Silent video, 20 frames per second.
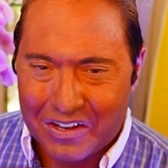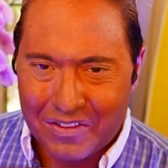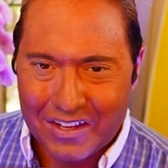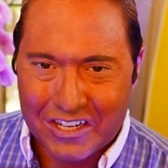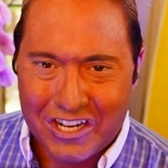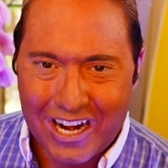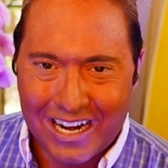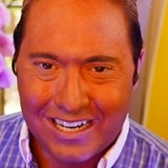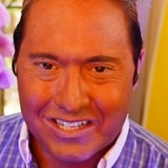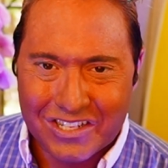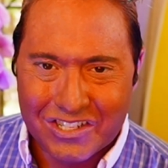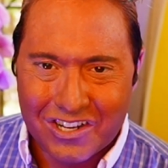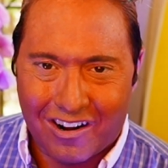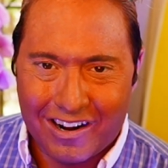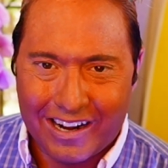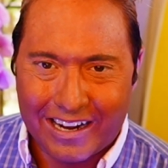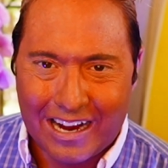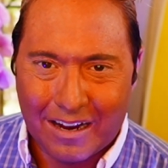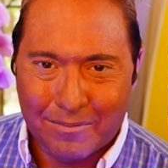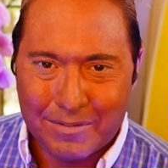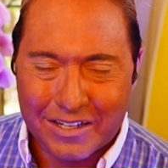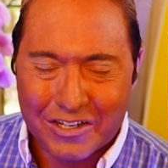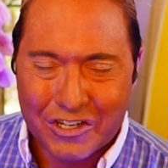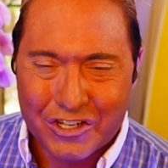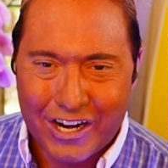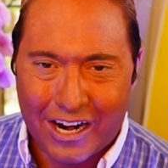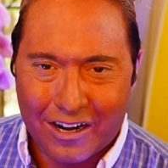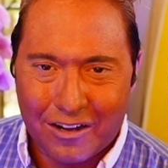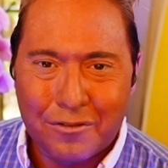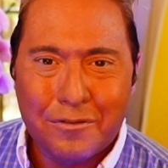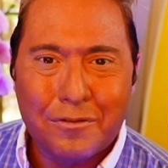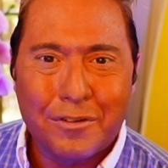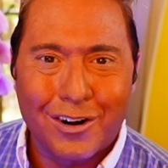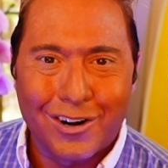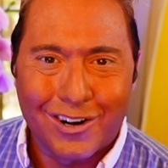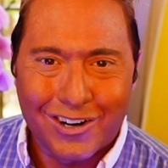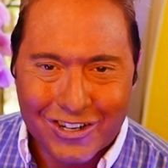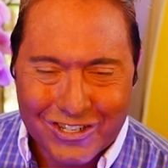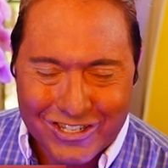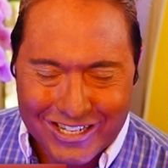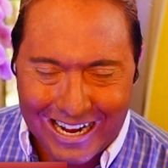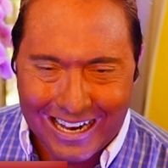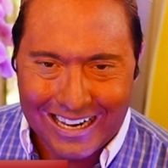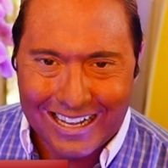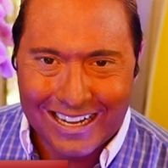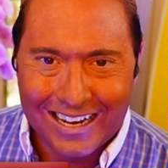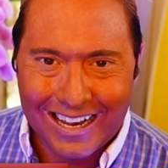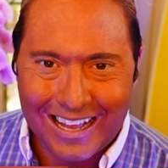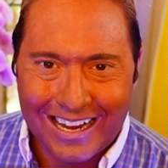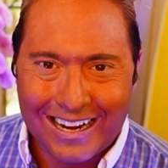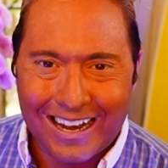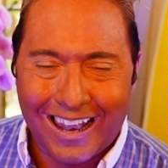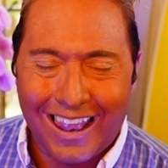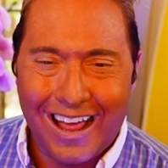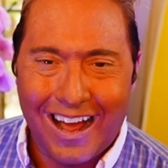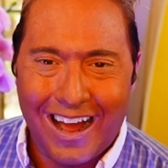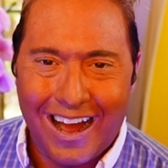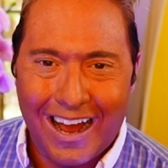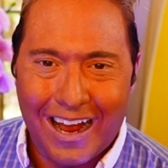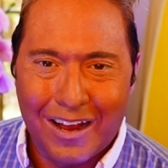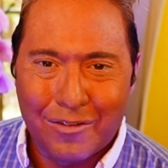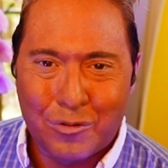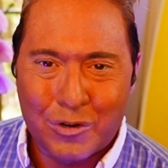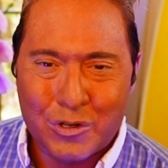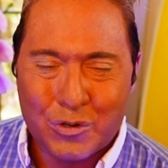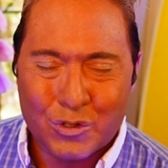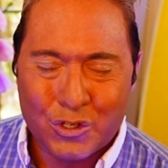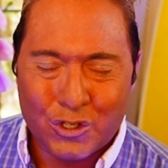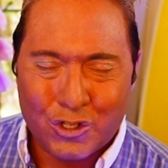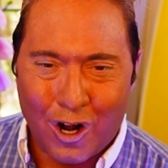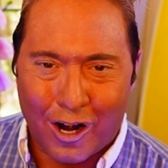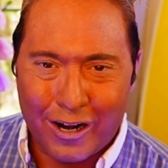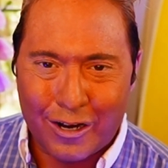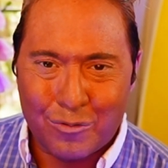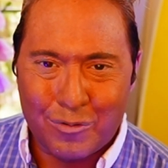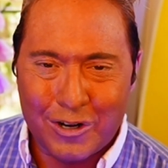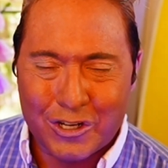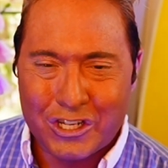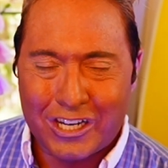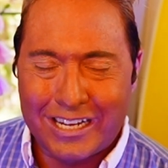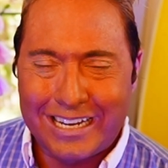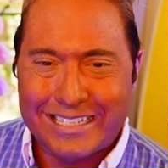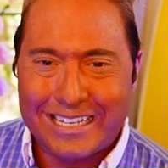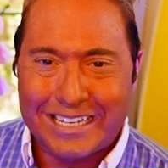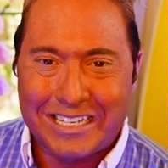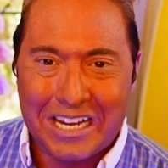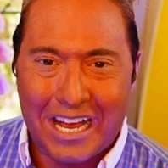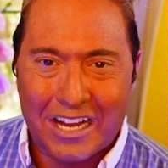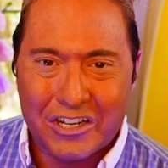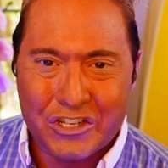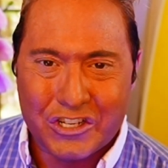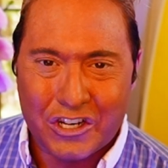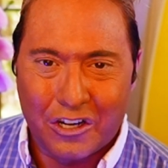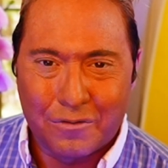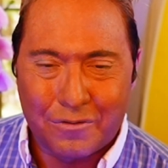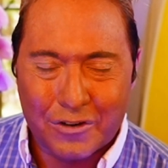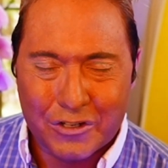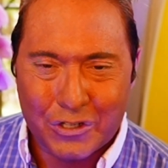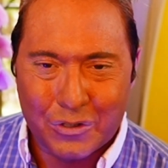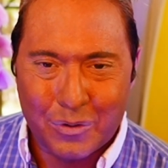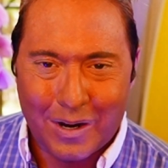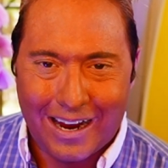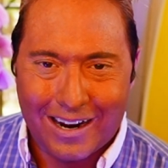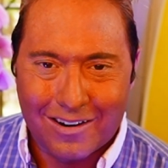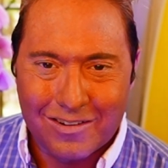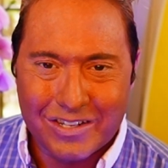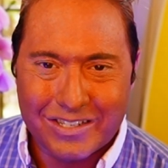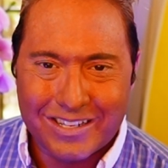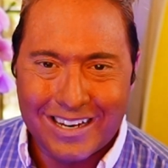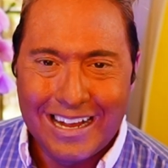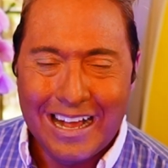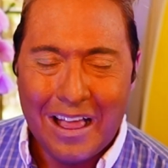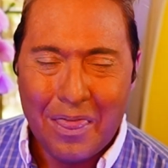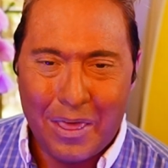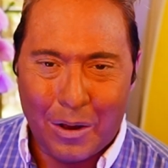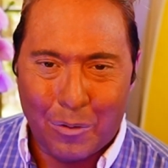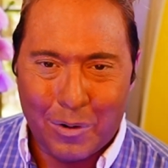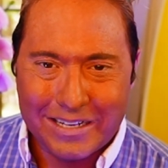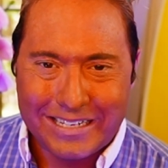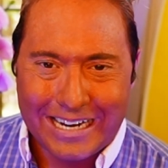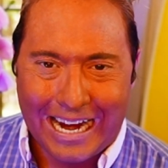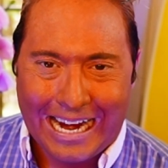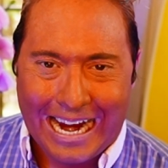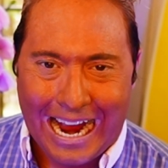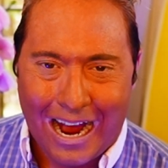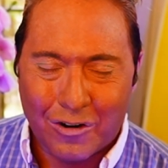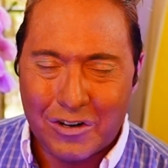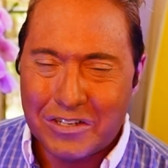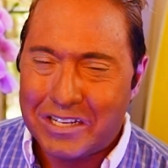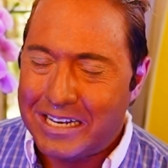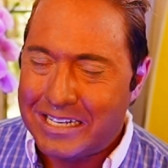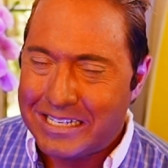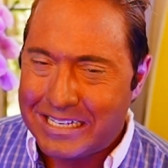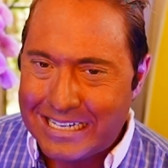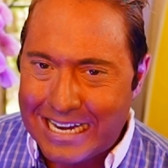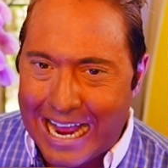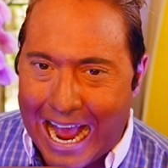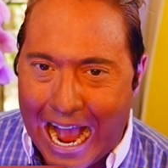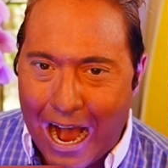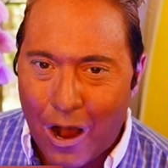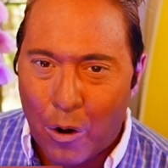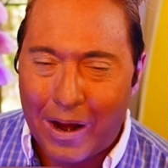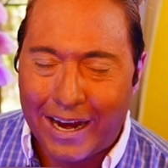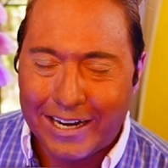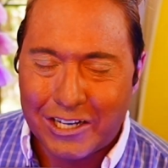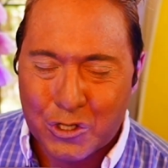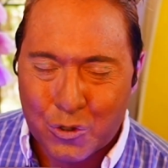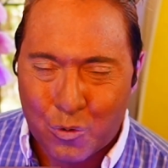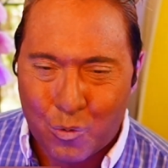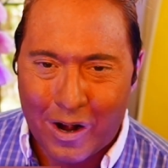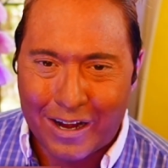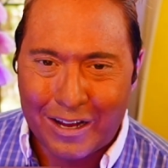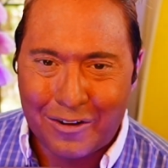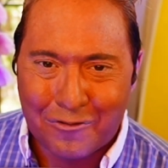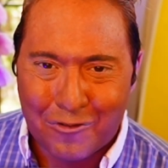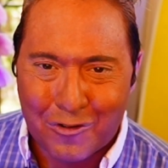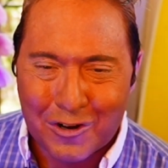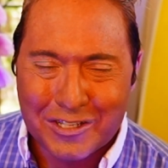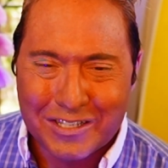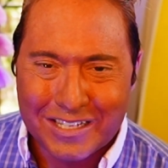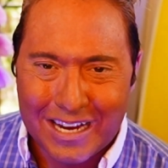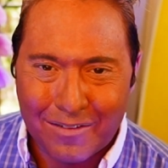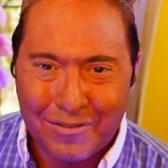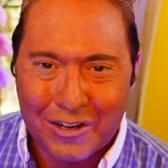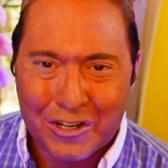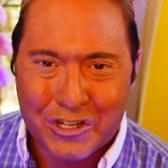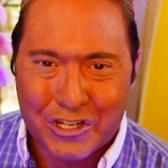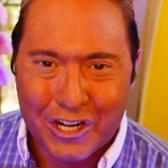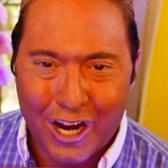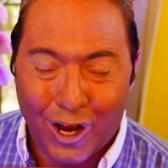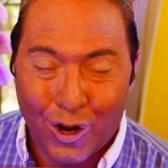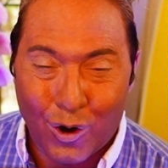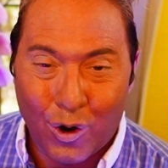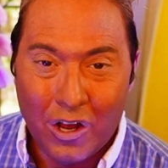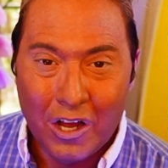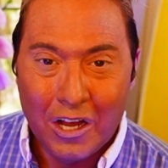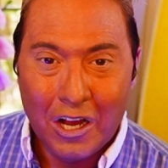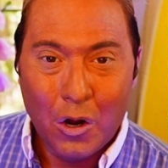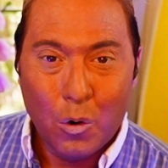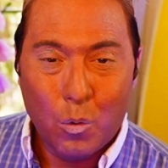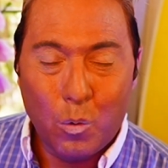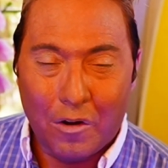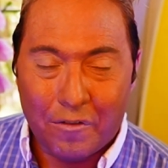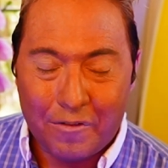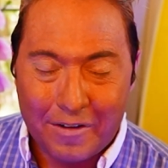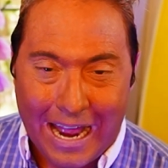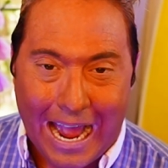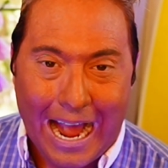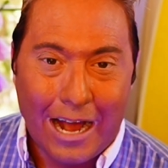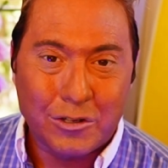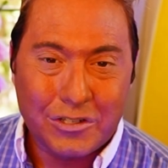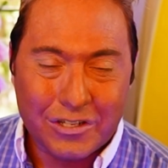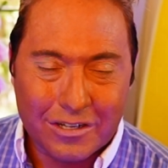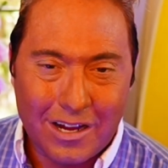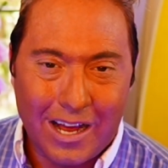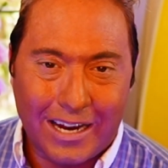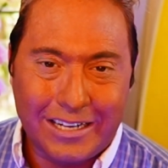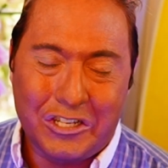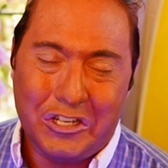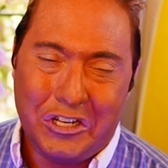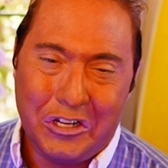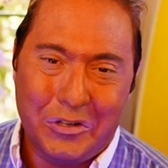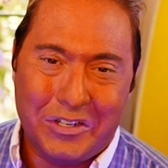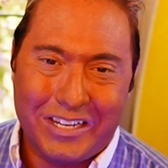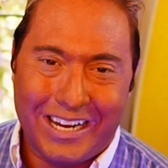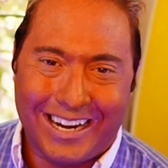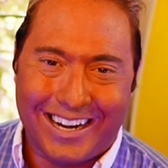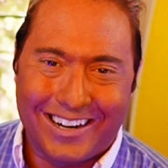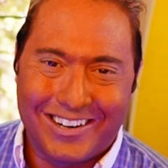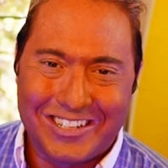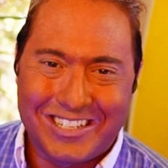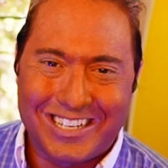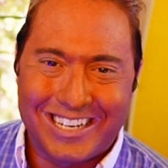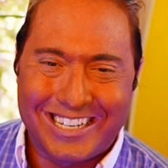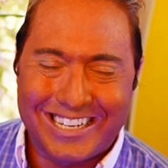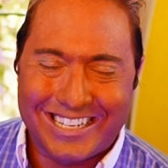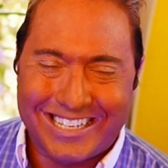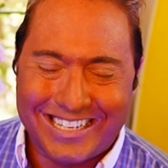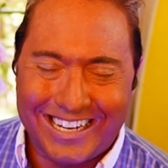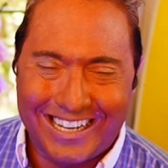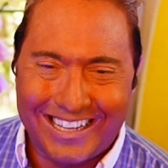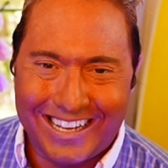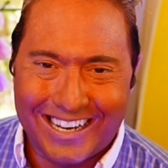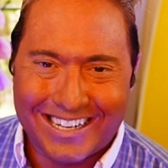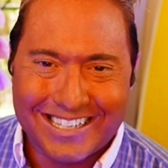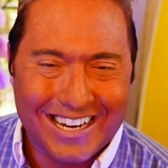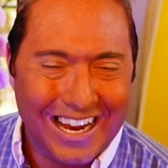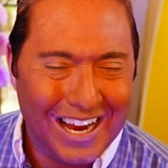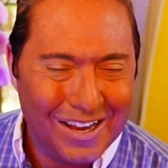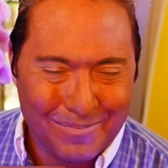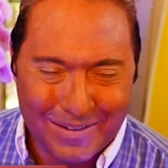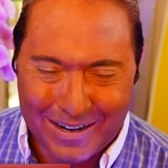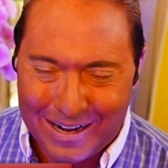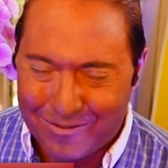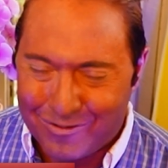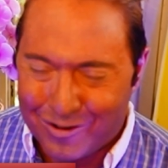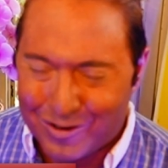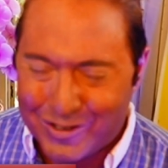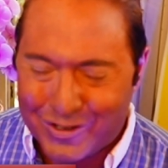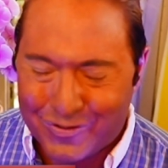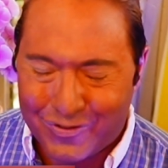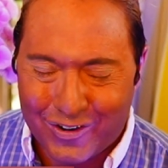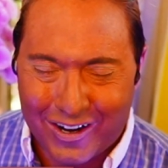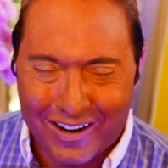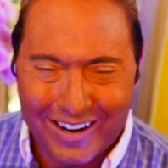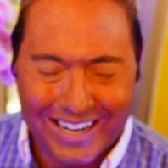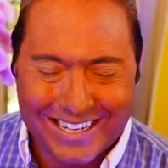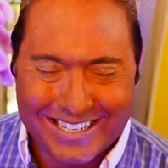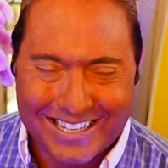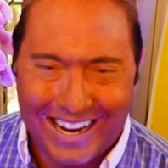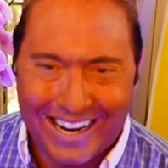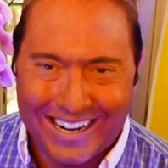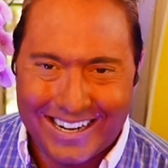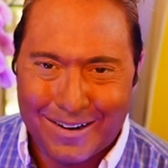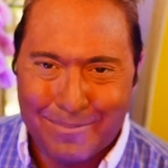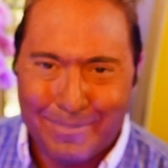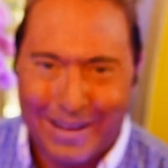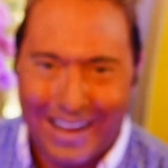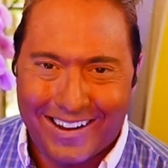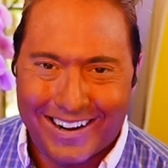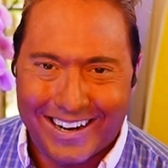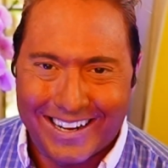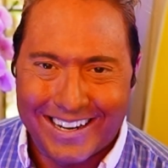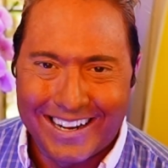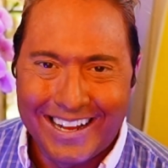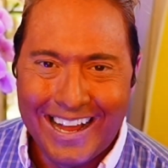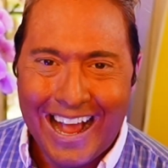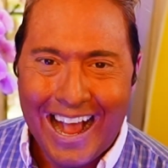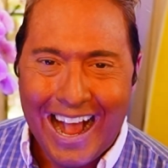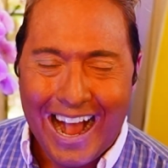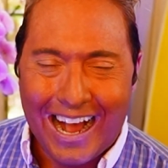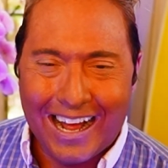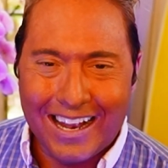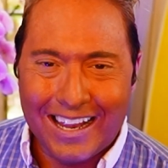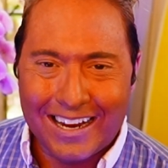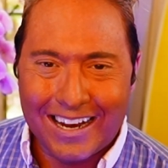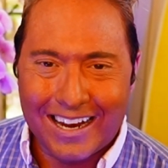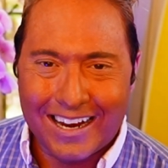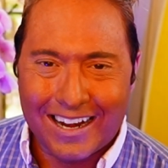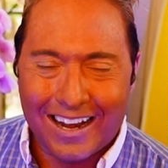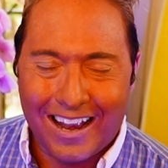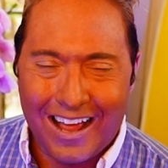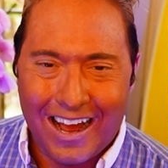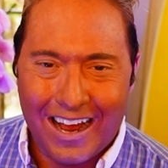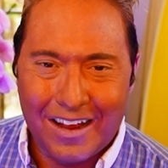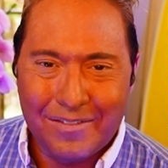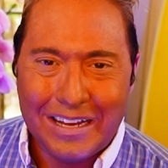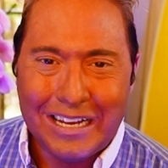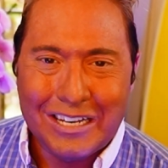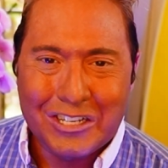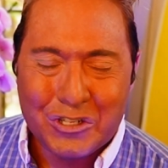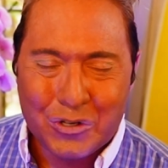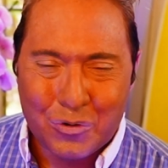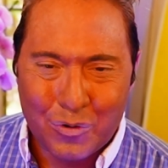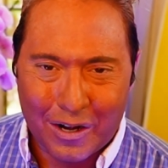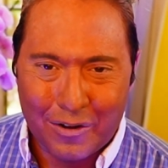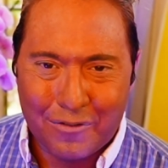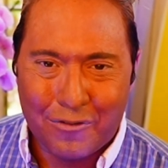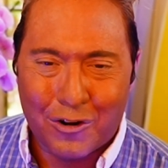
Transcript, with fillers: You've seen the changes already come to this channel. First, LALATE Live, which was started originally as a test show for two hours, then went to eight hours, is now a twenty-four seven show. With now tonight, two tickers. Did you see the excitement? Everyone's very excited about it. LALATE Live is